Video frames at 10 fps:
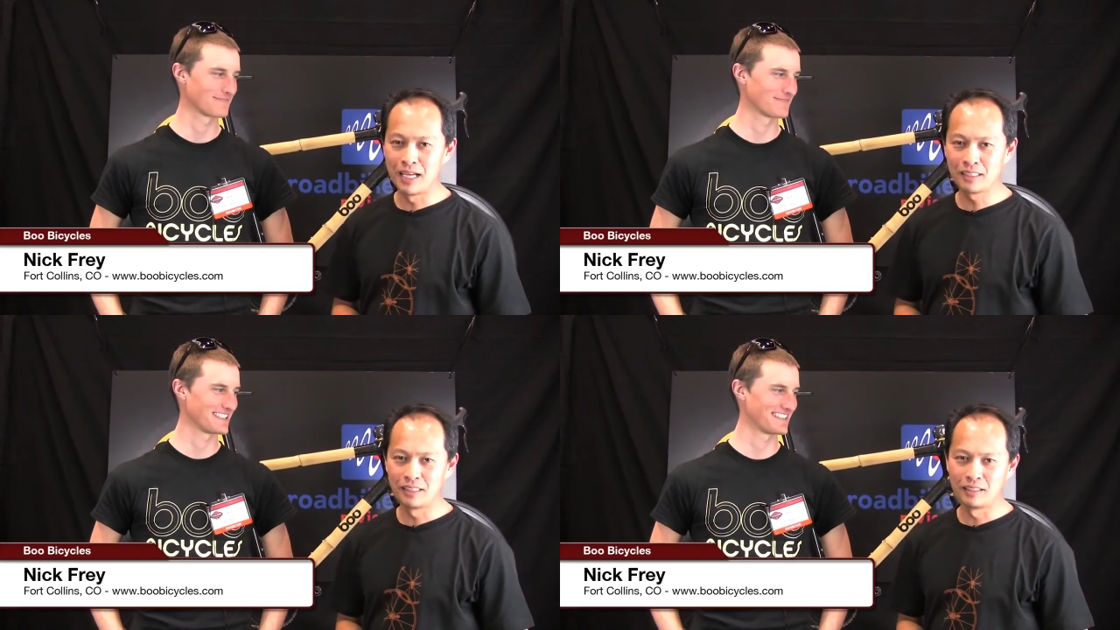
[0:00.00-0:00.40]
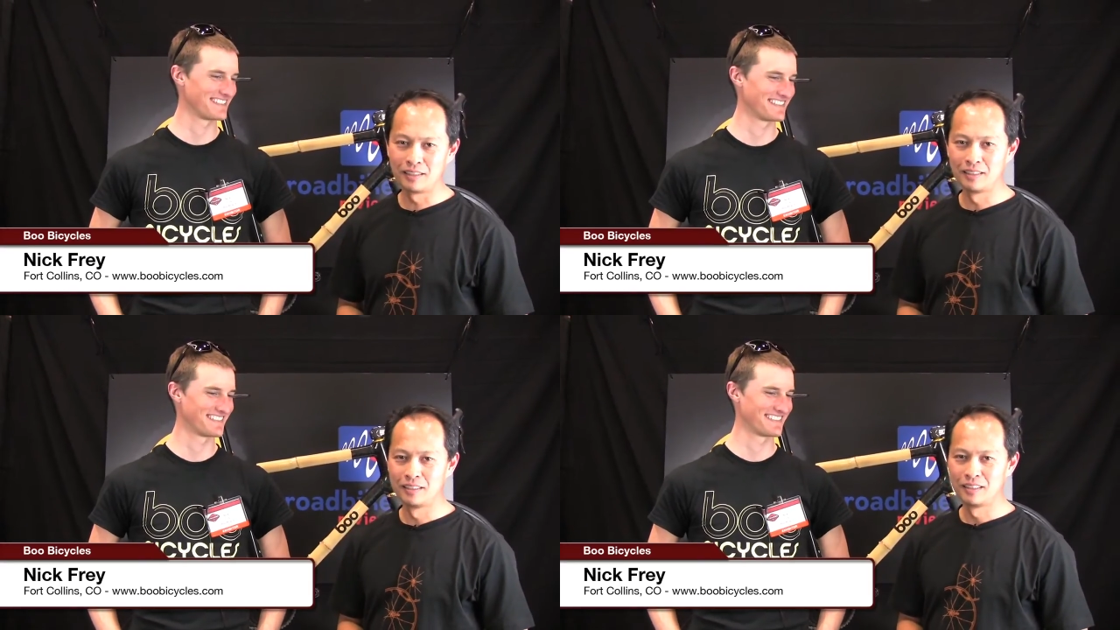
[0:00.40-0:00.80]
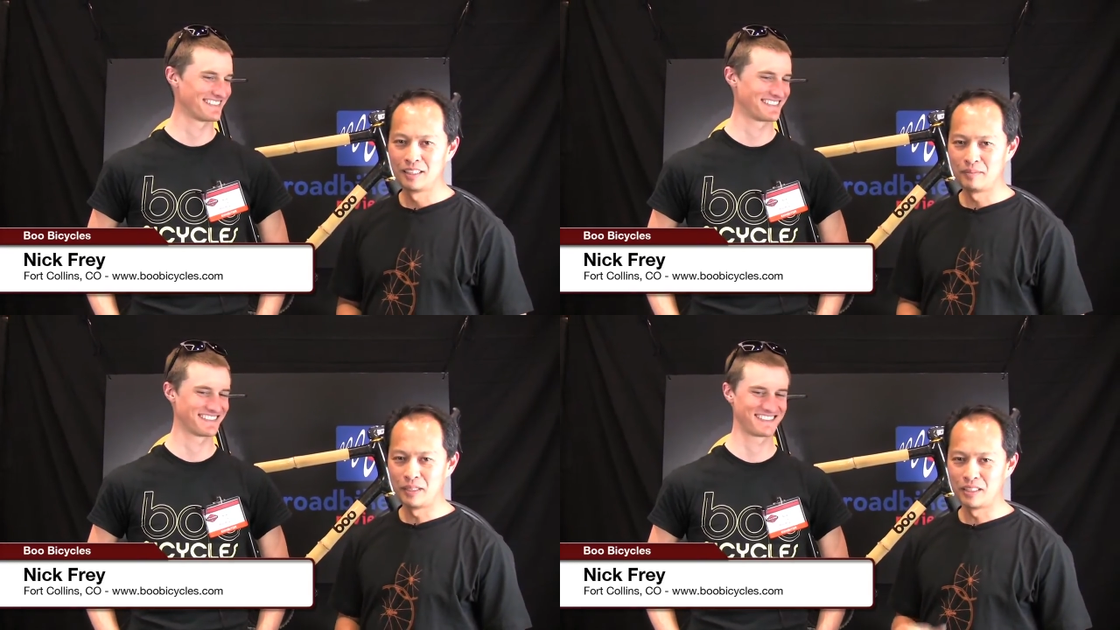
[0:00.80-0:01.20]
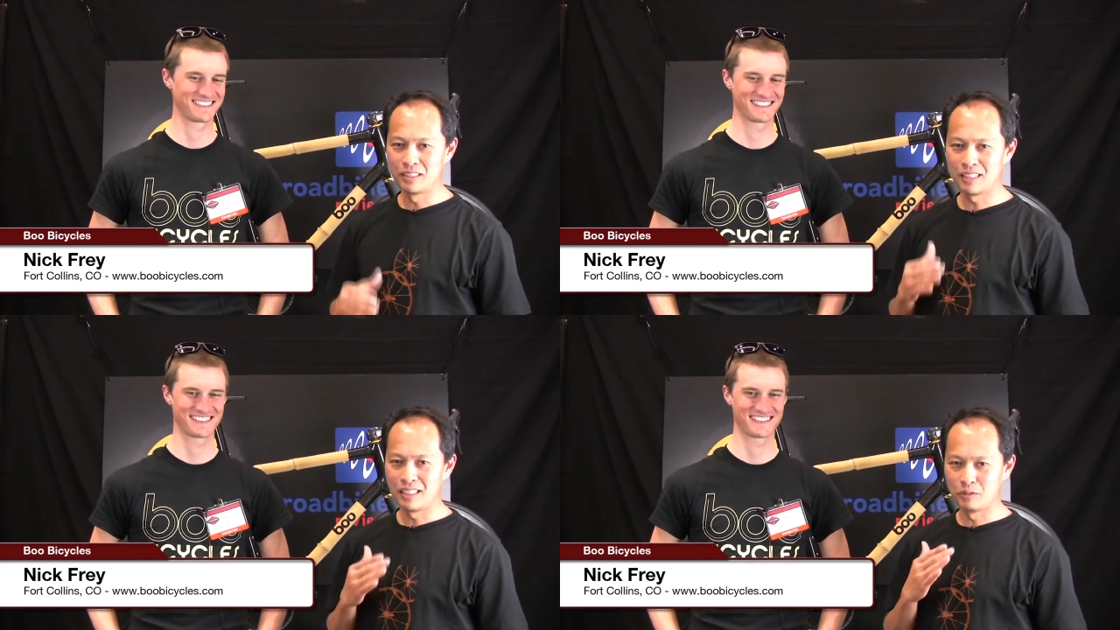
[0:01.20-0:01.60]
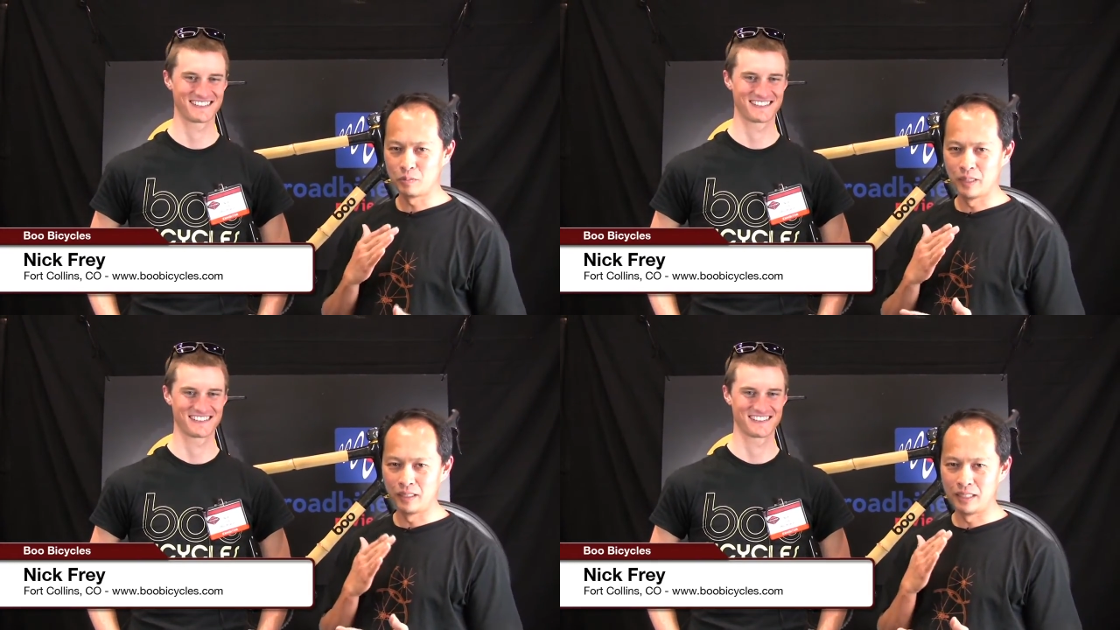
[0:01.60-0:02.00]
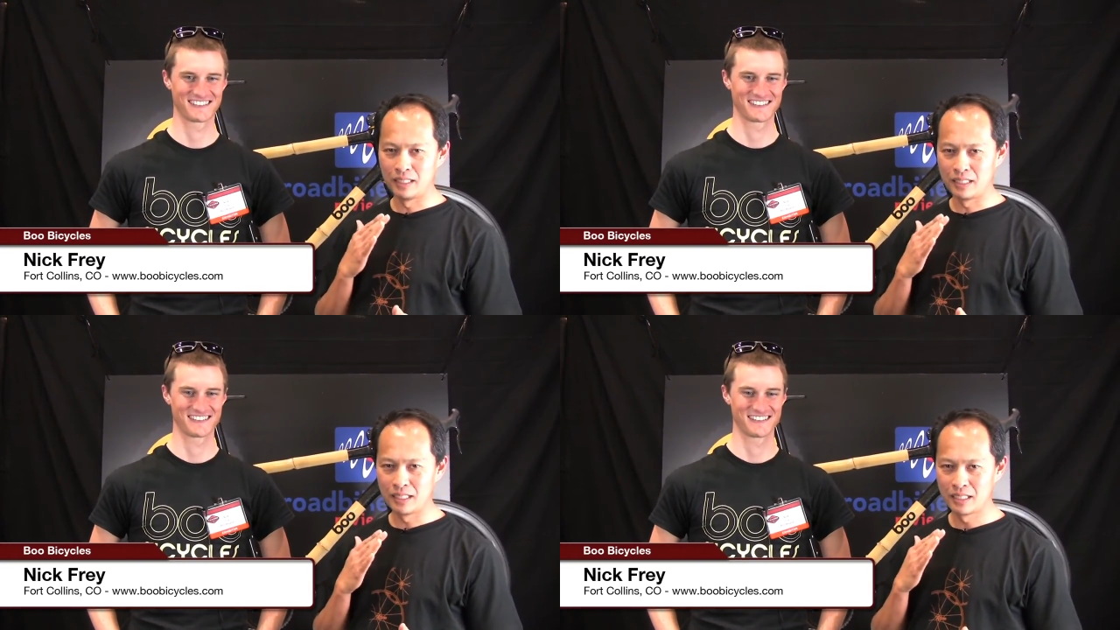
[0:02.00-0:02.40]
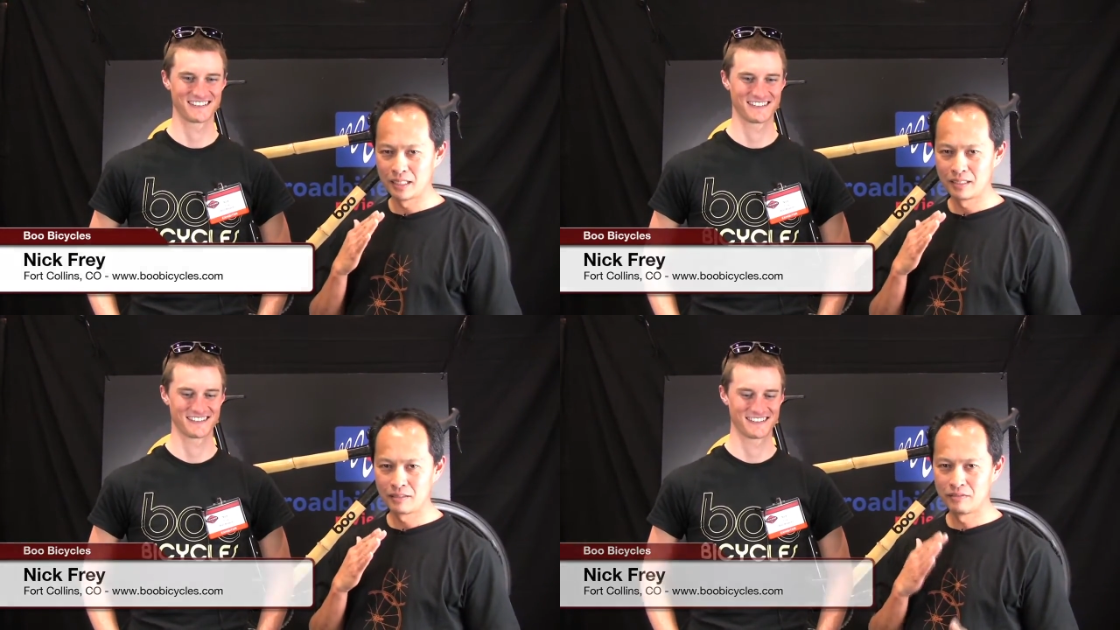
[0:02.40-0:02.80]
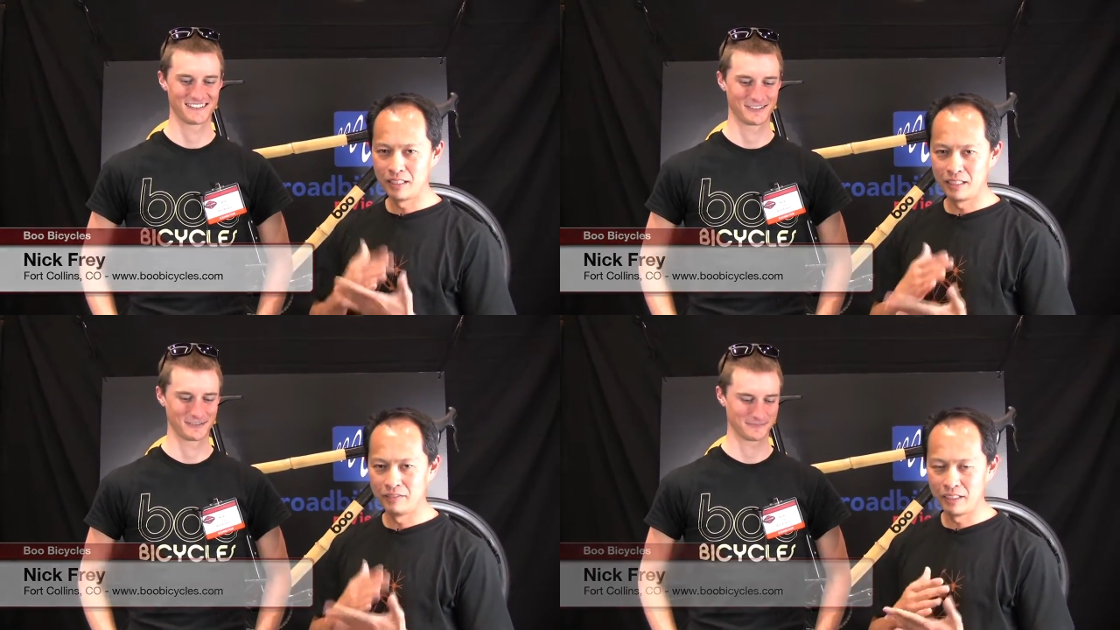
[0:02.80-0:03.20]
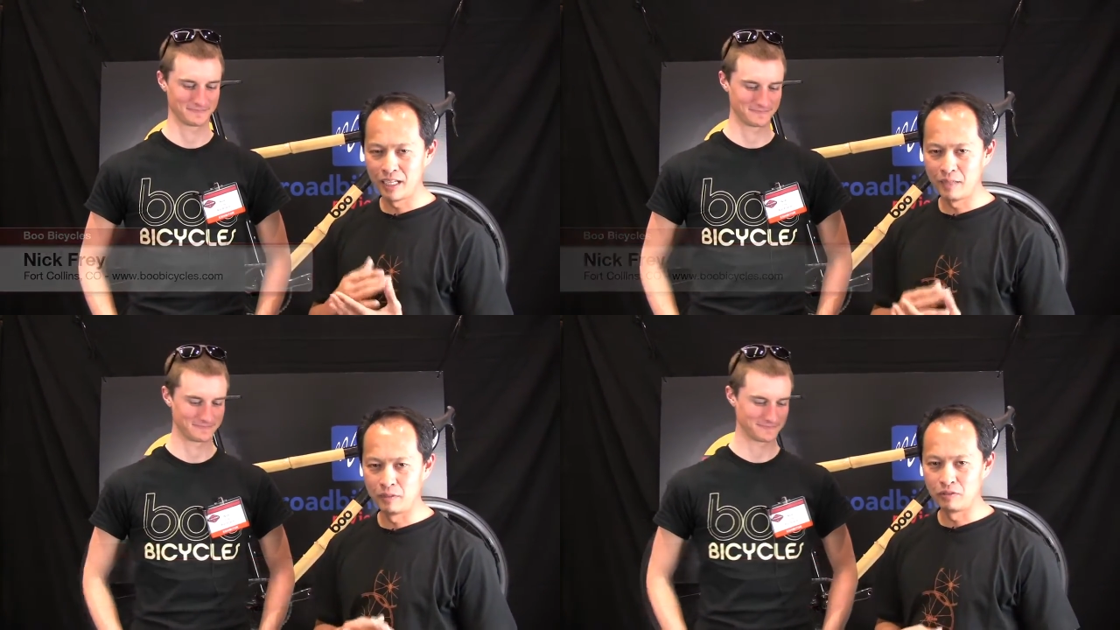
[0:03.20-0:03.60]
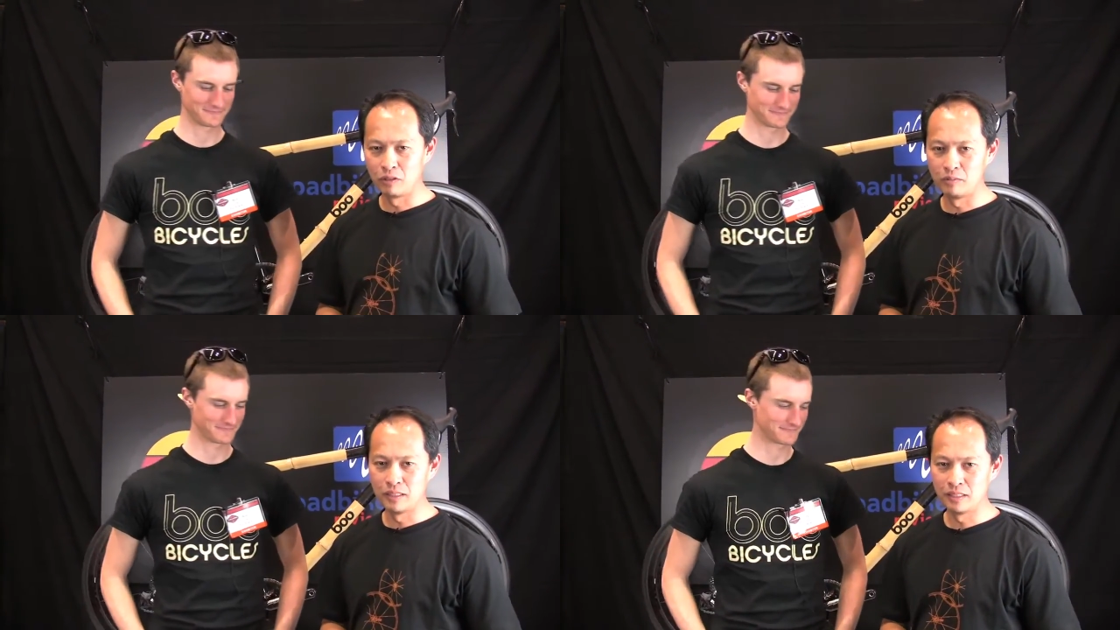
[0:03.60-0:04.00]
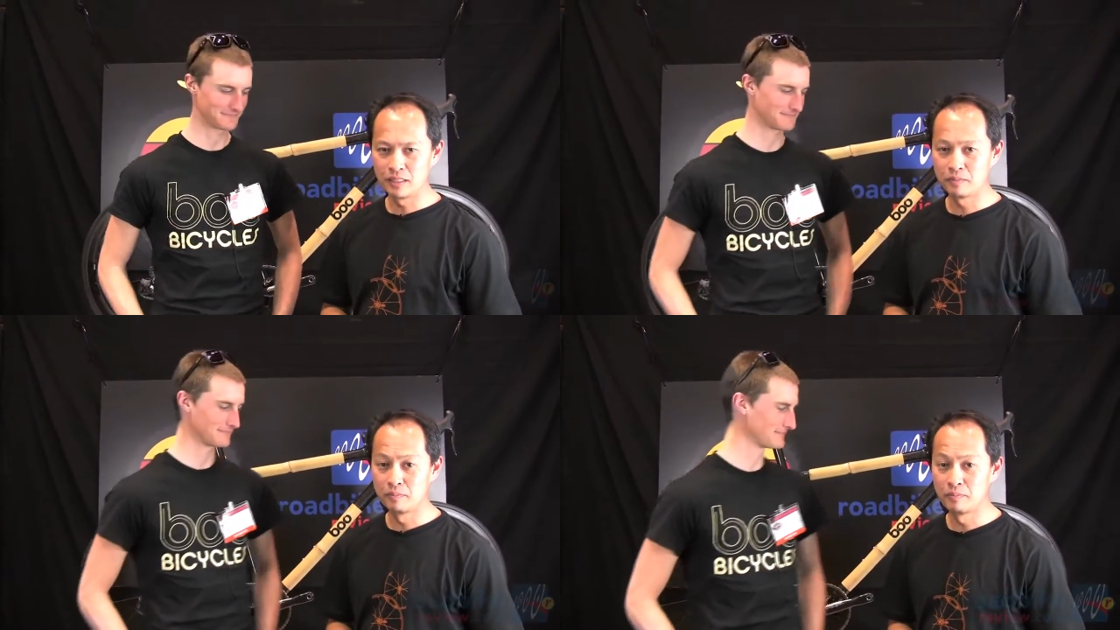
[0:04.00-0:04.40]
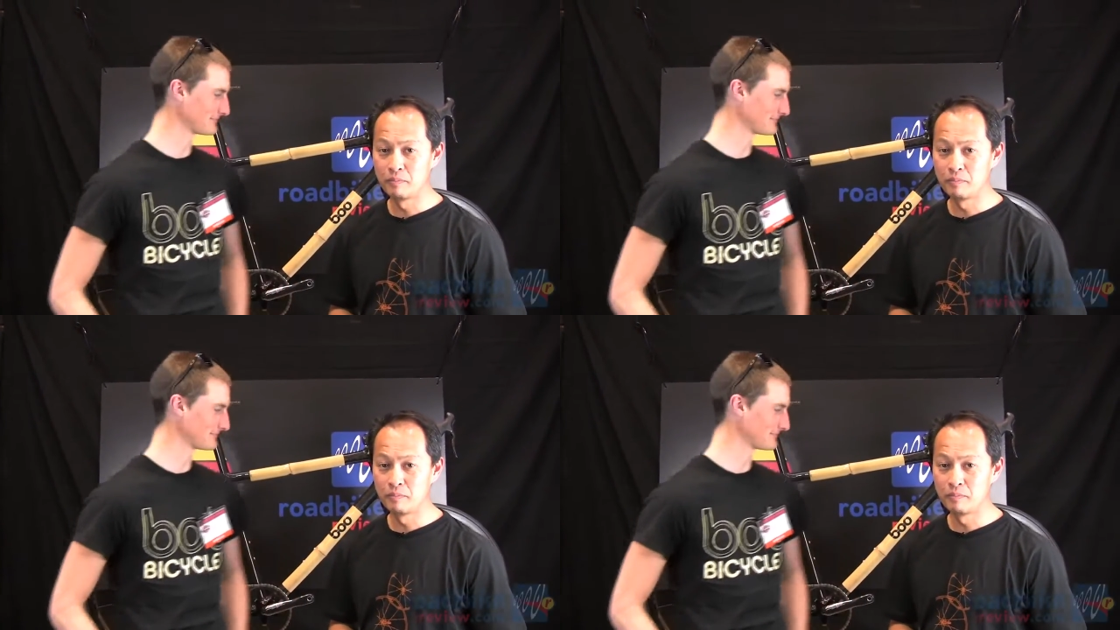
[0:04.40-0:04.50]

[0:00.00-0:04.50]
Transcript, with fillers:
Speaker 1: last year because he was building very, very high performance